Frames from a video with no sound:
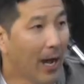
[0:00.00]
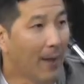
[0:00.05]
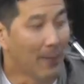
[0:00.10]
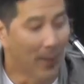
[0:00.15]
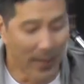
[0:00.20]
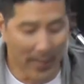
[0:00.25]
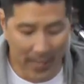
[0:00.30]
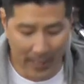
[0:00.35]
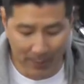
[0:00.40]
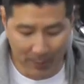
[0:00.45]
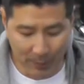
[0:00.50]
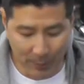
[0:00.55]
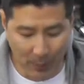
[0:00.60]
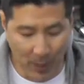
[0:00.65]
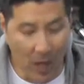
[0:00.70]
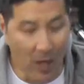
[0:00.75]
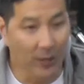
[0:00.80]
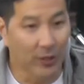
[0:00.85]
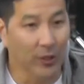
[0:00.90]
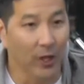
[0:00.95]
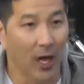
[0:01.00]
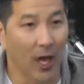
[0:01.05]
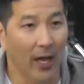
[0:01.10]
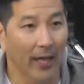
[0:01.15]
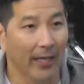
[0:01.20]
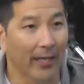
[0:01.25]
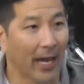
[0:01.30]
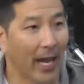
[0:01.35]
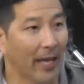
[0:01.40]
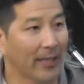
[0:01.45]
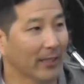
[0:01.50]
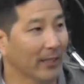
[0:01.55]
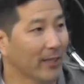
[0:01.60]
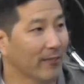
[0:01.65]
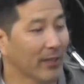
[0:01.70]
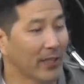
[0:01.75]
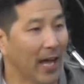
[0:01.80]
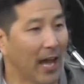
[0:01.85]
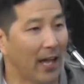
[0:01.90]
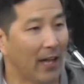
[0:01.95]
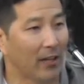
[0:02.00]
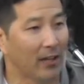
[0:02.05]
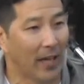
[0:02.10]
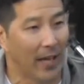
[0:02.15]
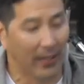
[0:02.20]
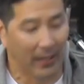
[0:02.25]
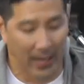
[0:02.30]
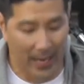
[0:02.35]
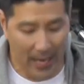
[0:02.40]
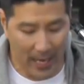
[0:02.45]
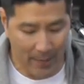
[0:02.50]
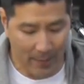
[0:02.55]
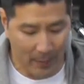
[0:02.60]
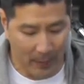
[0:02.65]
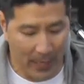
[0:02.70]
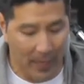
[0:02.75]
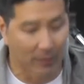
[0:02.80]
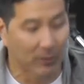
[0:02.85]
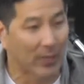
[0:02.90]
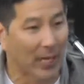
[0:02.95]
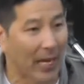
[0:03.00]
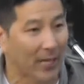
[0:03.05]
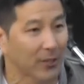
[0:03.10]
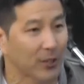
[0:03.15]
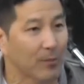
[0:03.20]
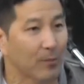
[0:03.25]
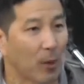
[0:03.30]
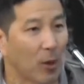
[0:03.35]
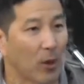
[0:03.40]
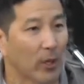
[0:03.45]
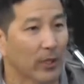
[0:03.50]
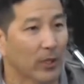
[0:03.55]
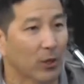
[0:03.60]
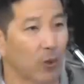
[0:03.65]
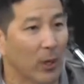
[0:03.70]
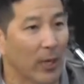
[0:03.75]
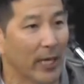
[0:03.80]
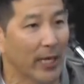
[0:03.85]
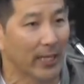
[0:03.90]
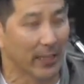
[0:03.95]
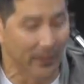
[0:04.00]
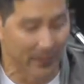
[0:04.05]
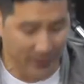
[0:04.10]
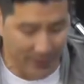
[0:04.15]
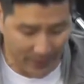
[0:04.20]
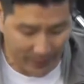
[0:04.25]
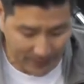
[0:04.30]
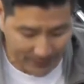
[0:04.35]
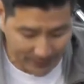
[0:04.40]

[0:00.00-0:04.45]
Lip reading: My name is Paul Song, and I live in LA, but I was actually born in Queens.